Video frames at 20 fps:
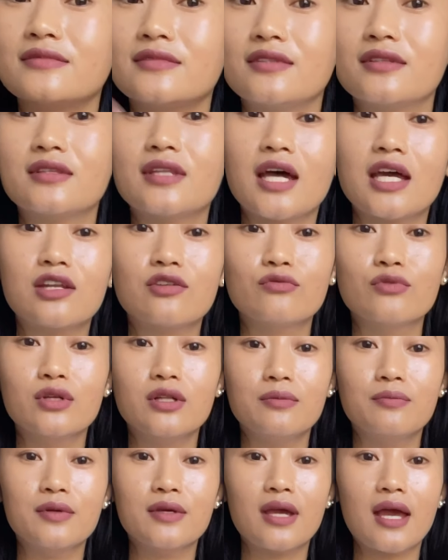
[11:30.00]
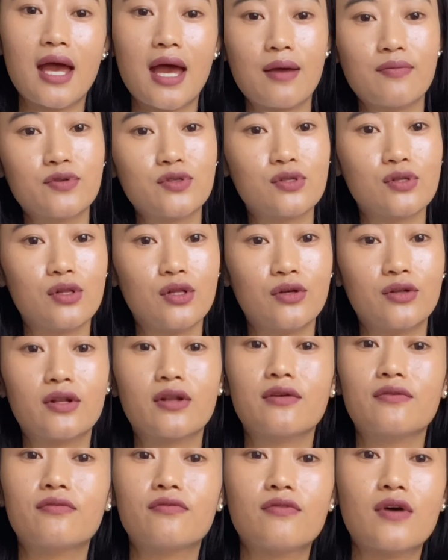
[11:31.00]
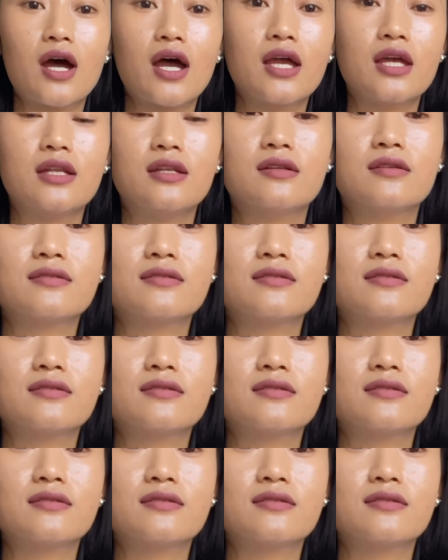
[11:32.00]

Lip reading: That will be absolutely fine.